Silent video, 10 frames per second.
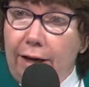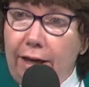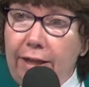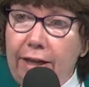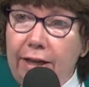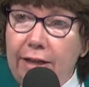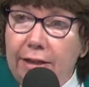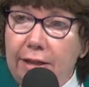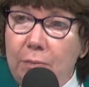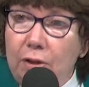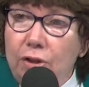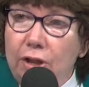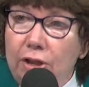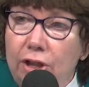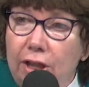And then I'll ask them, what did you
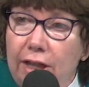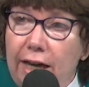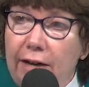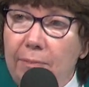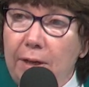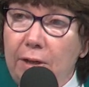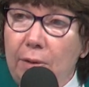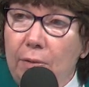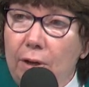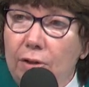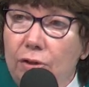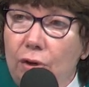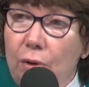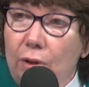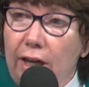get cheated out of by knowing Christ your
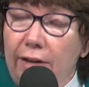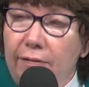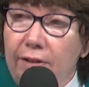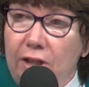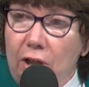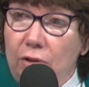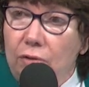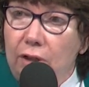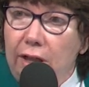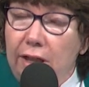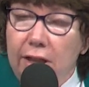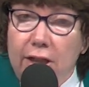whole life? Adultery?